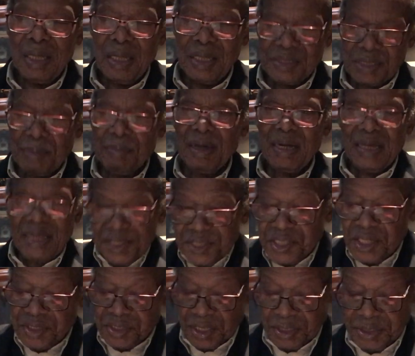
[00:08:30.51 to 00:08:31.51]
as a
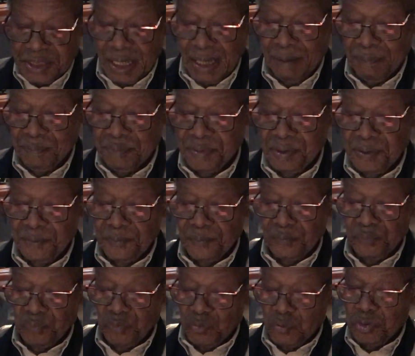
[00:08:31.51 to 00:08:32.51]
malicious attempt
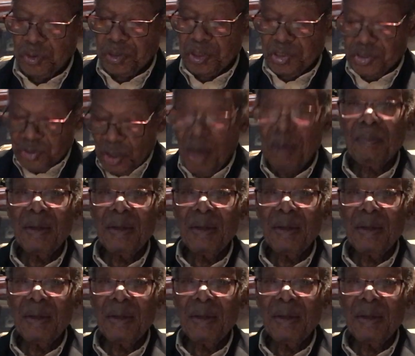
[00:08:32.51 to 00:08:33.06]
to destroy